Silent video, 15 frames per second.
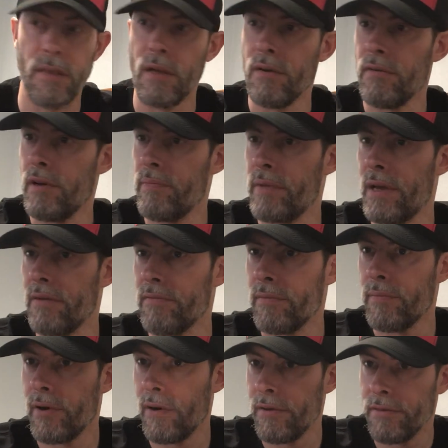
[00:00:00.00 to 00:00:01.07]
Great band from
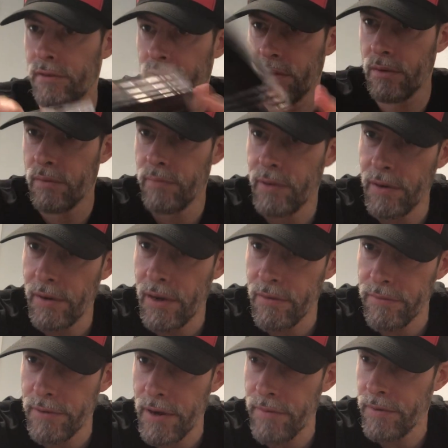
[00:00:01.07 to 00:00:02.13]
Boston, been around
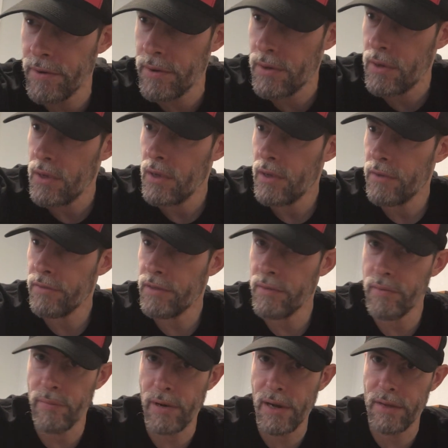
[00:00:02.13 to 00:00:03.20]
forever.
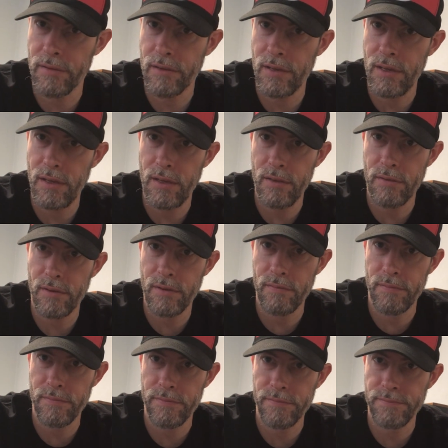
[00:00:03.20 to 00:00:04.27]
Stephen Brodsky, he's in
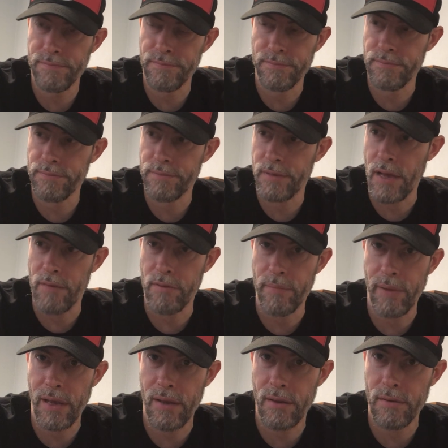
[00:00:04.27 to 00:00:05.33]
every
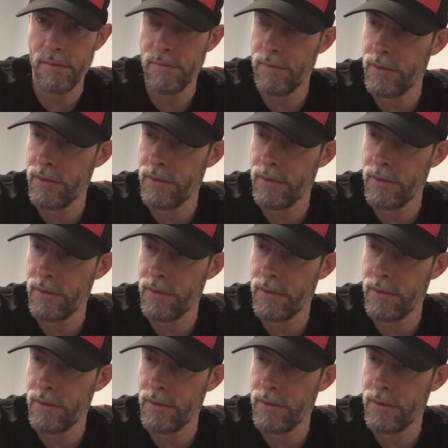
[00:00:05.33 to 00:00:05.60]
band